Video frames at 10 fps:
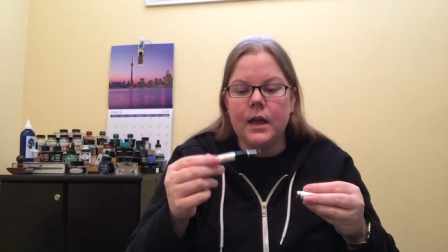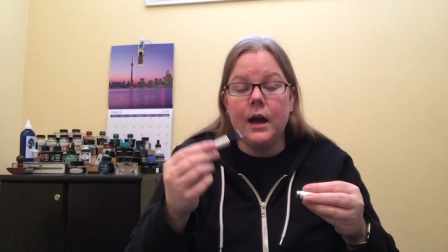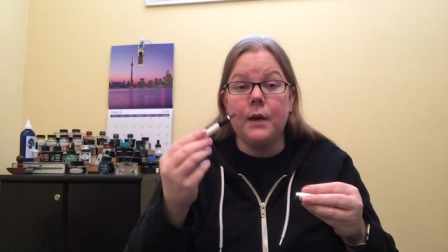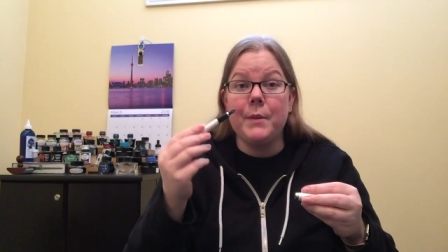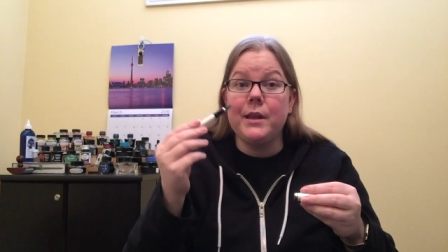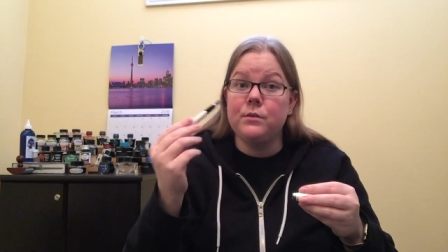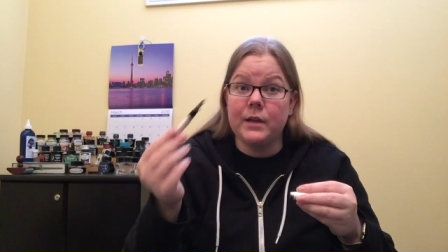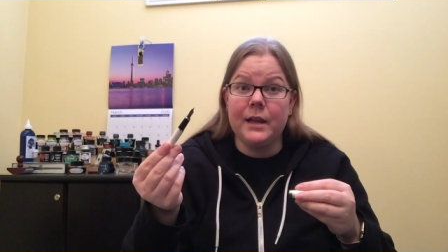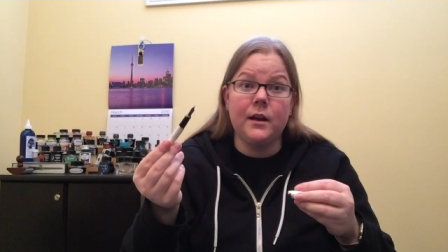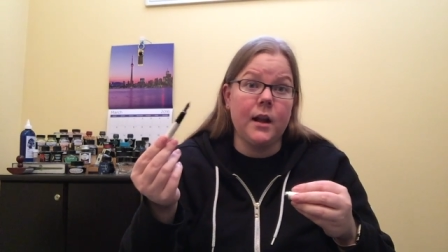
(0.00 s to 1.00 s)
Um, and you
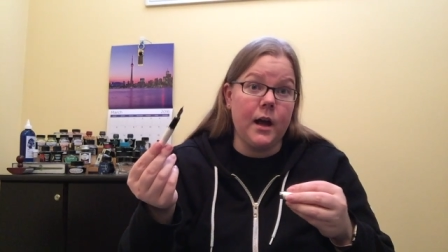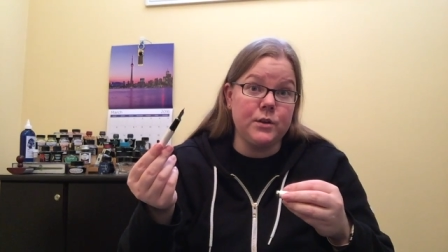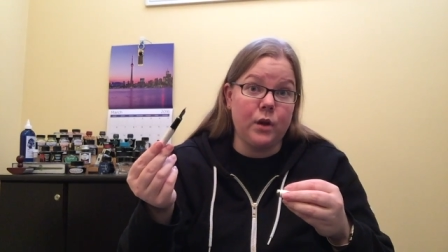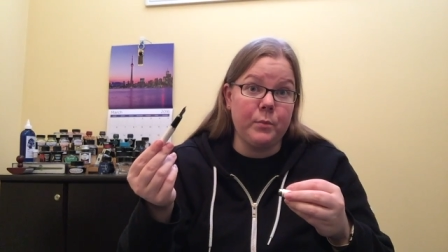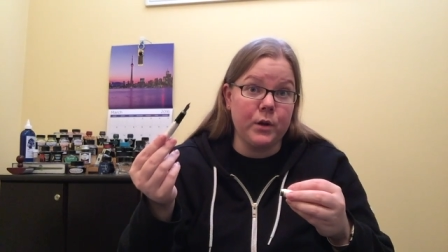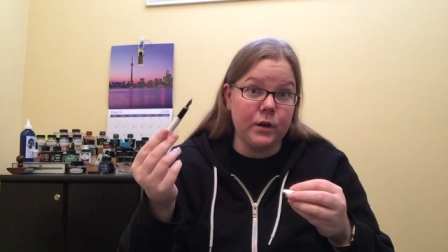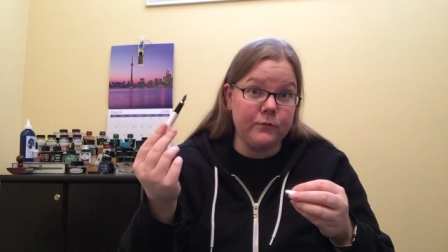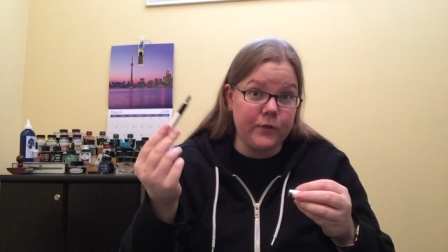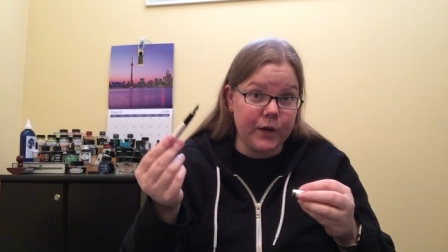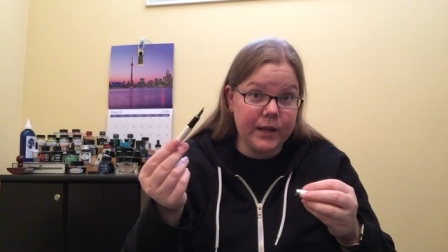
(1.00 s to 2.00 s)
cannot eyedrop or
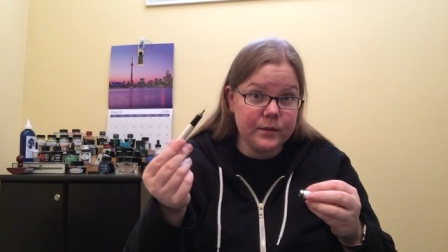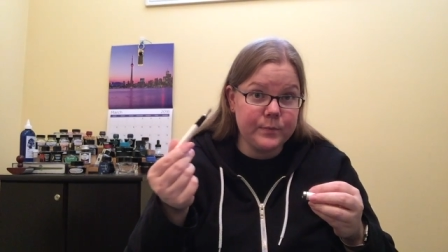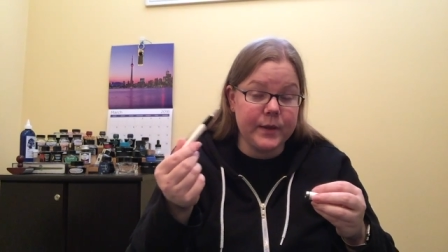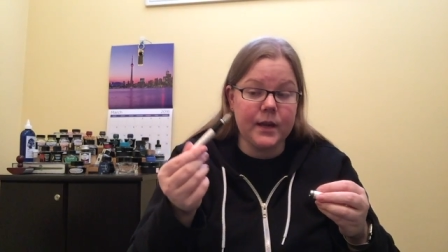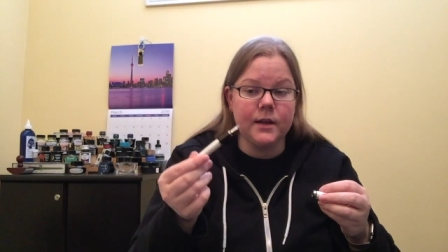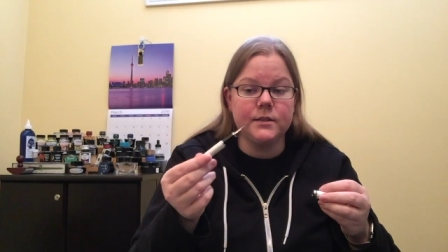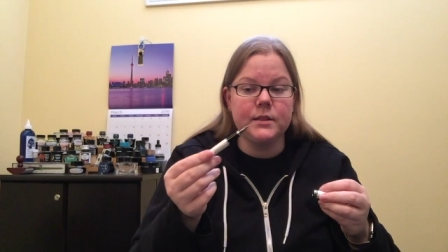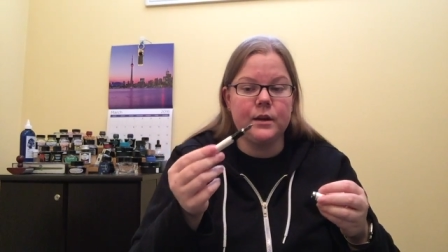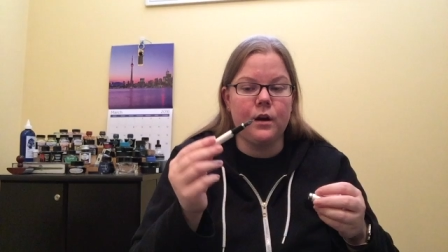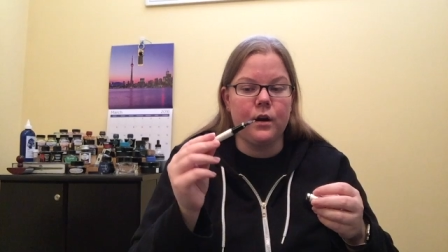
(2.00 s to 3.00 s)
convert it because
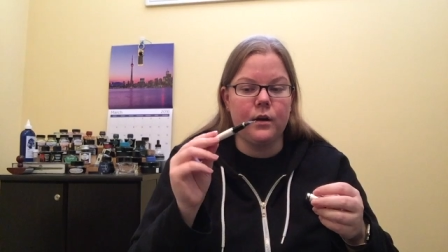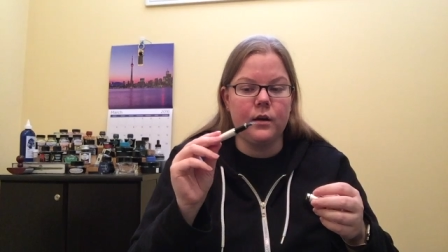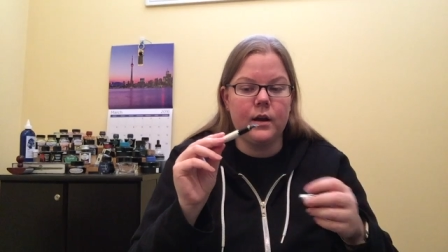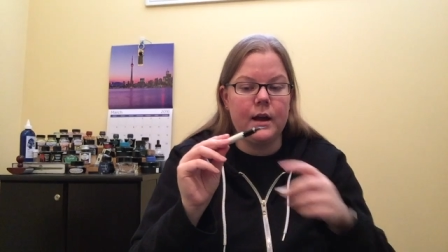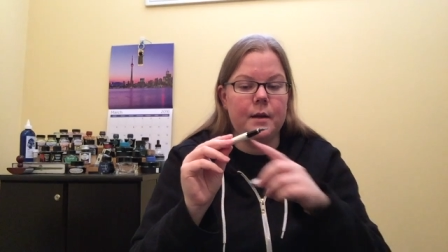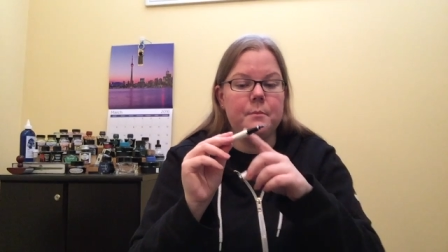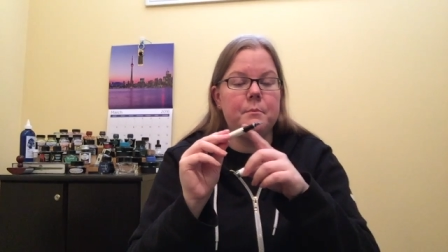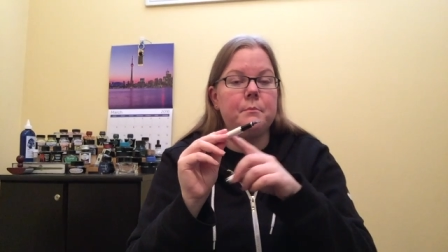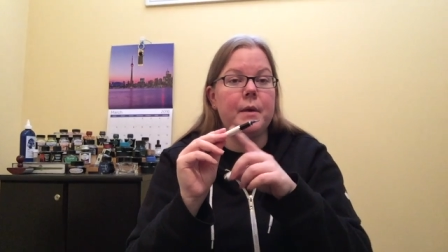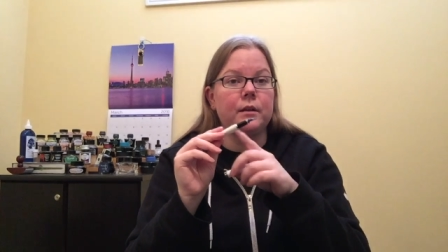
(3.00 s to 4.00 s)
there are um,
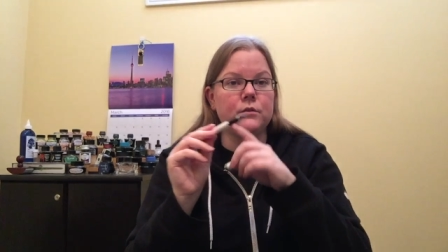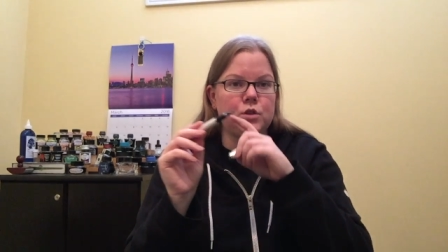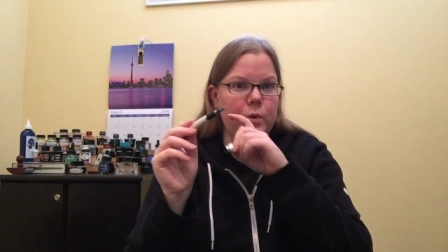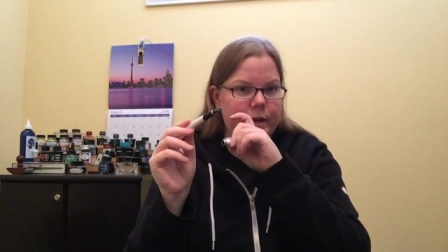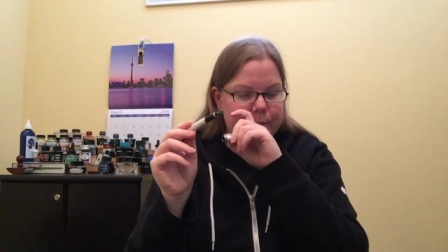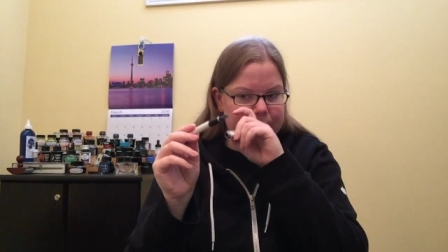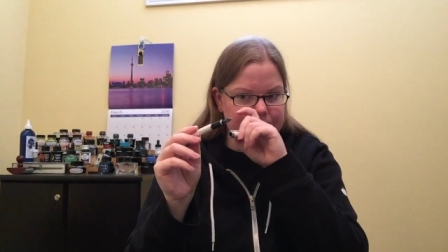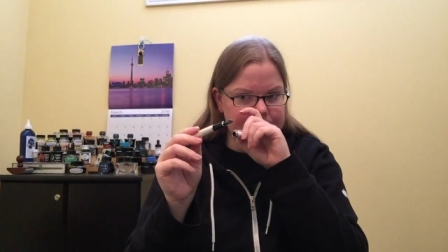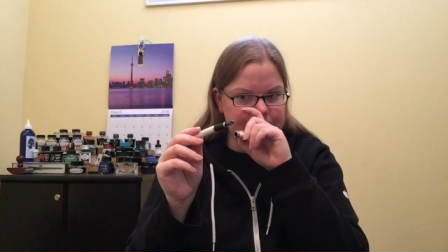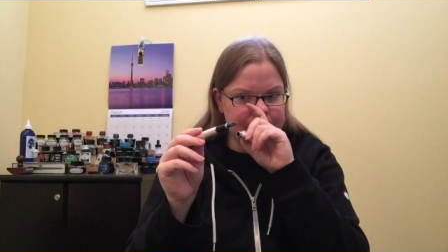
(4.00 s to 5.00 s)
metal joining
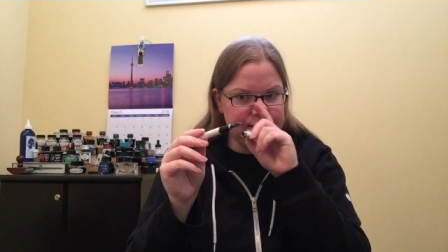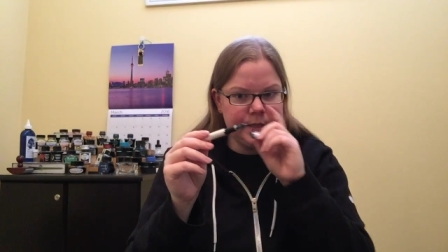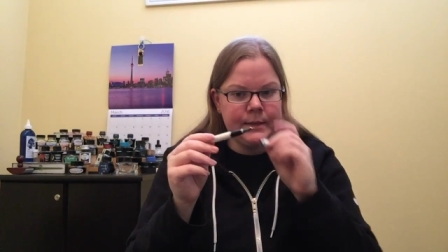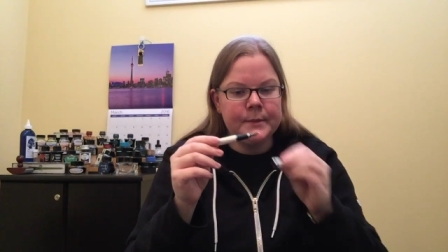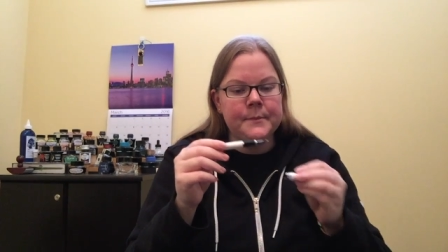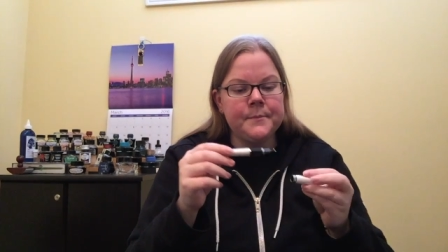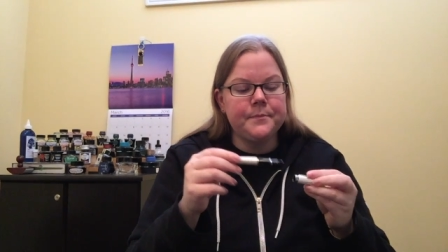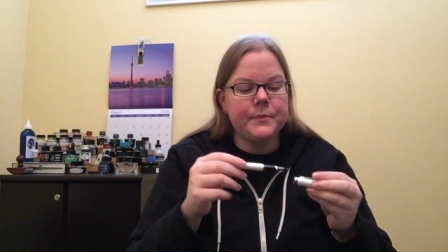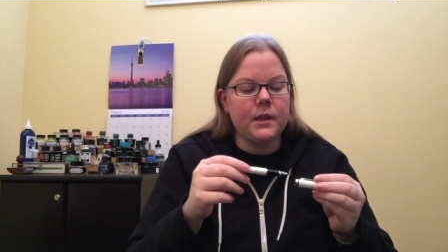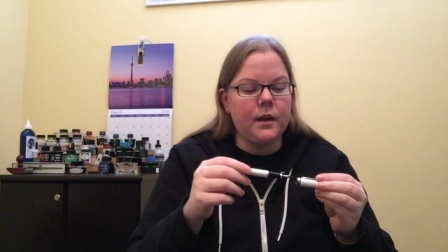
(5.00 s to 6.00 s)
pieces.
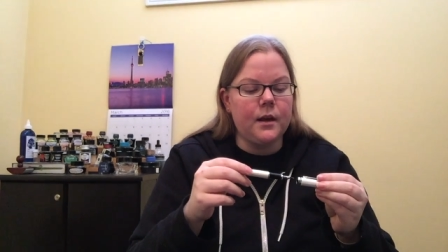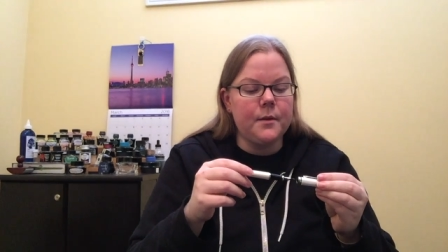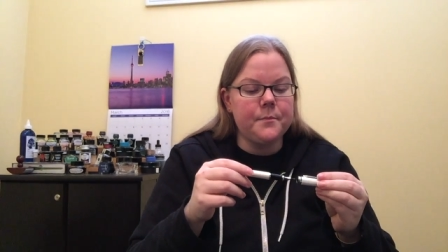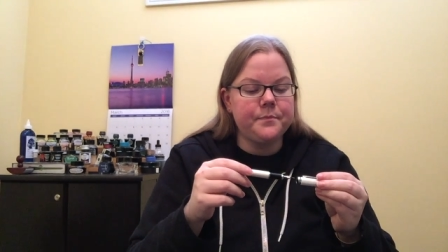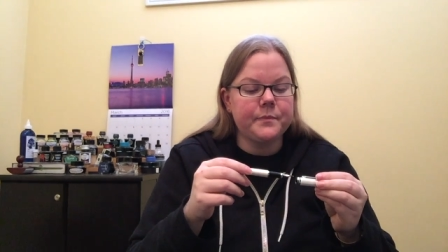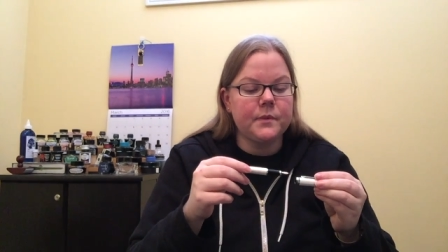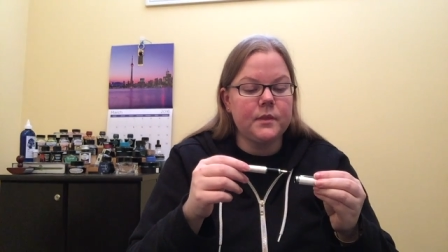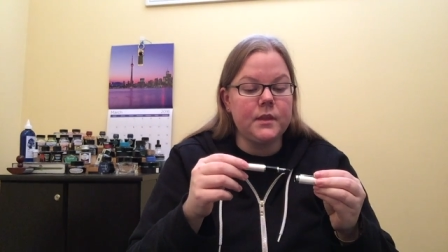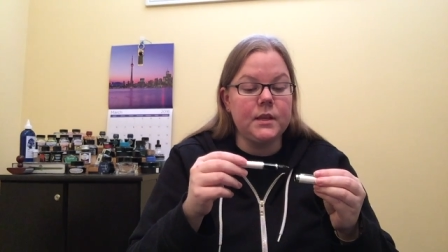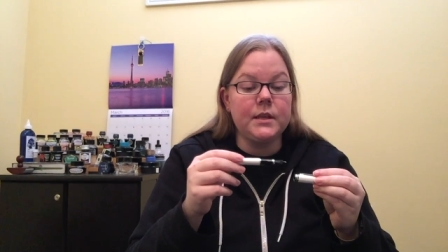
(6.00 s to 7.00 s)
Um,
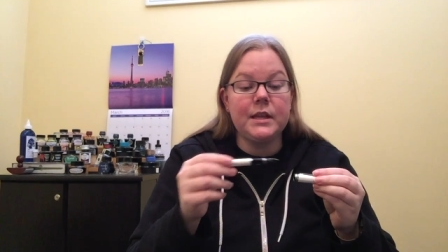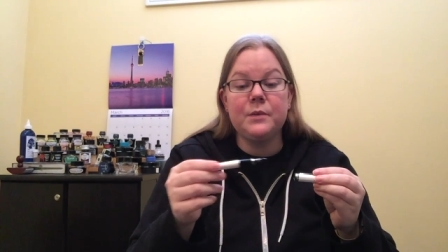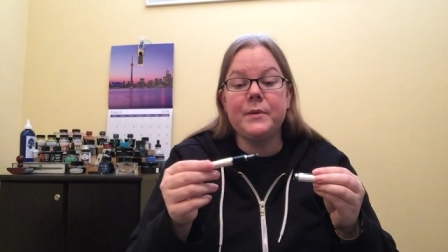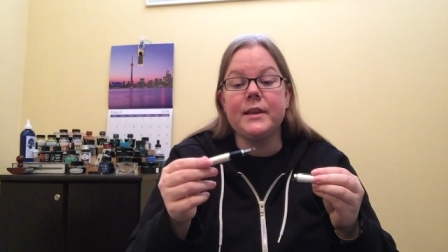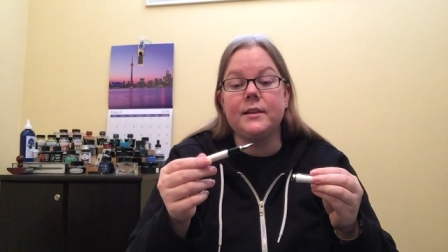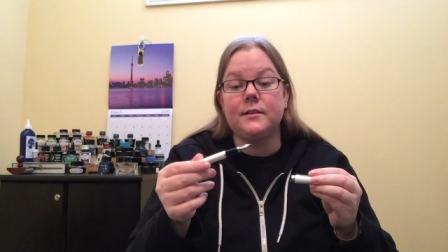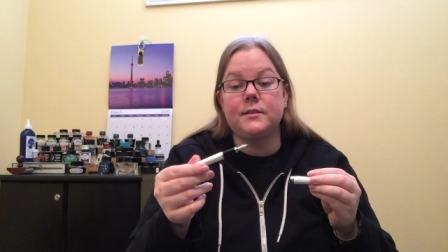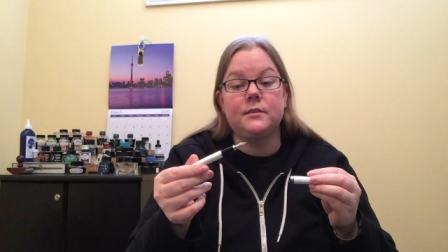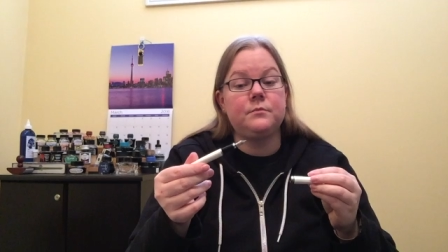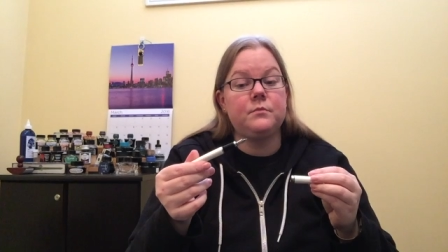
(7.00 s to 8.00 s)
the nib
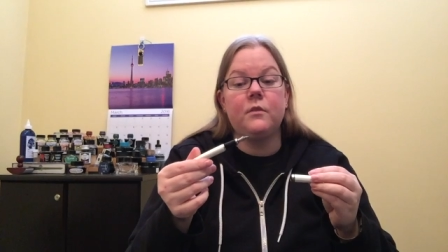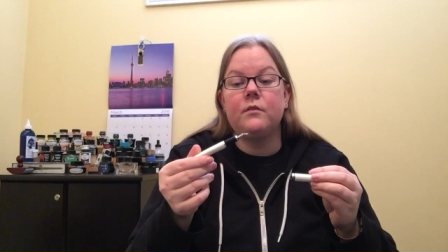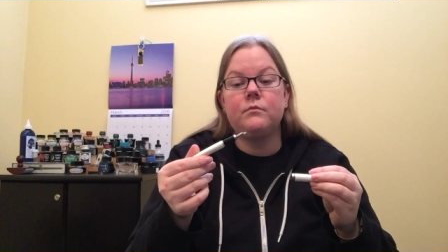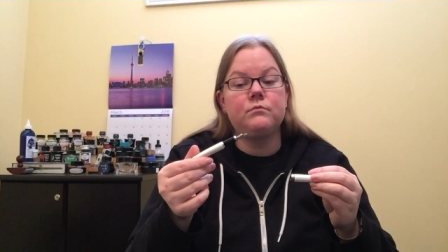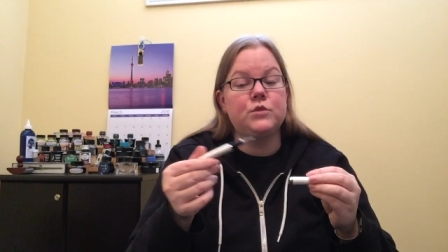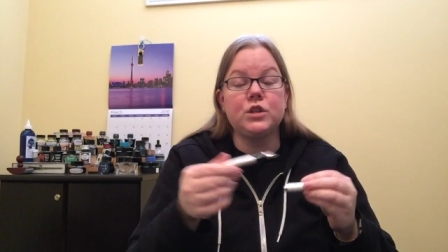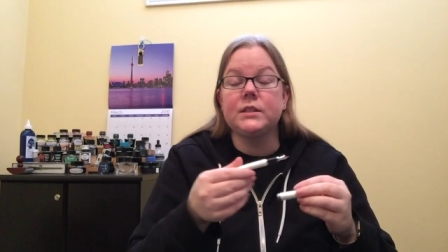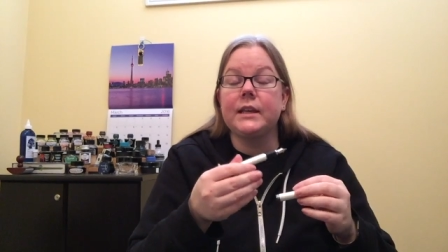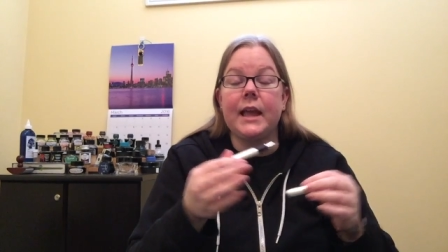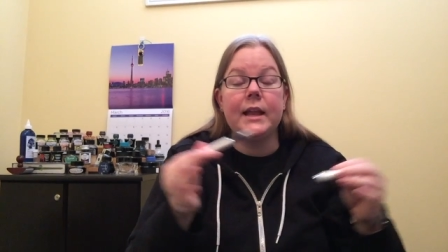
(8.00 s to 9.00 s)
is just
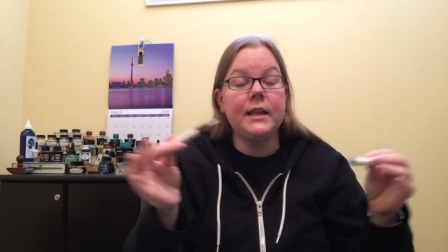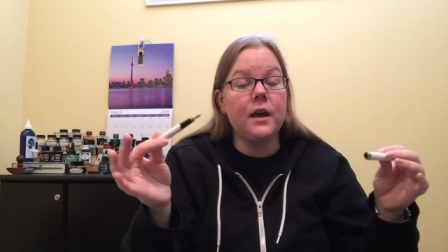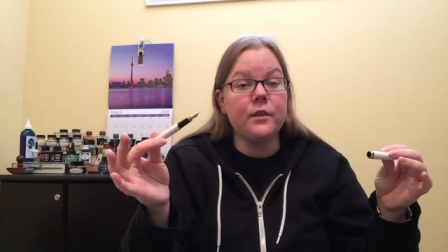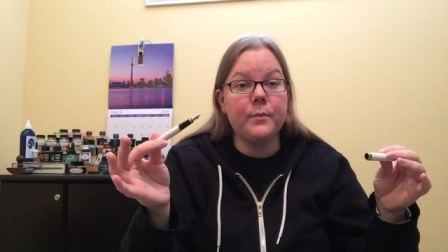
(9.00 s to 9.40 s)
like any other